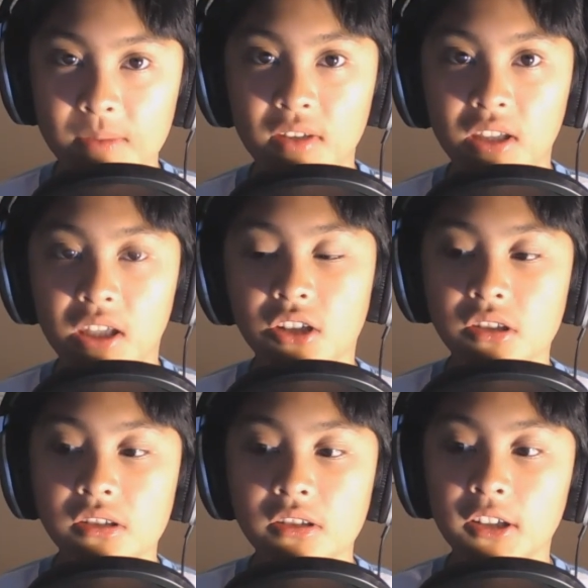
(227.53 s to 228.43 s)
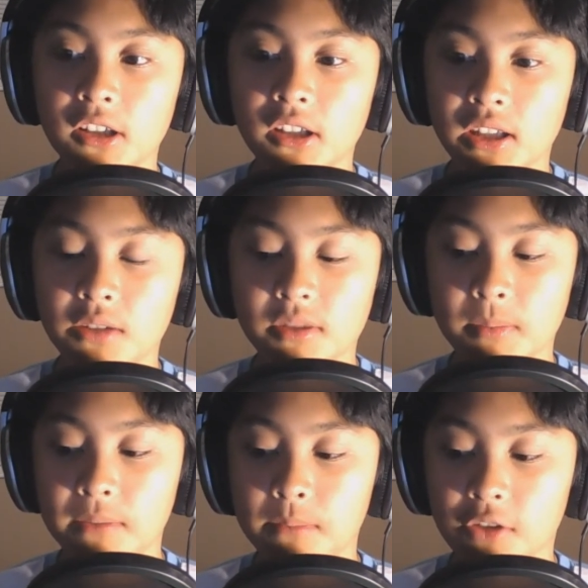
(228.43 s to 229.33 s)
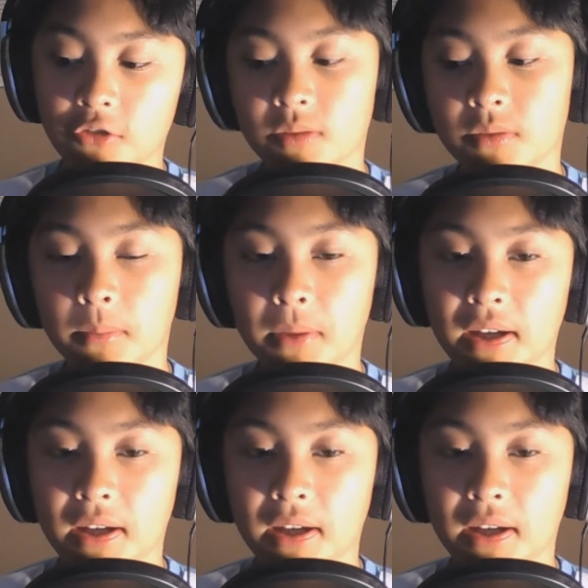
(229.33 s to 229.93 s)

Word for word: vacation. It was my Merry Christmas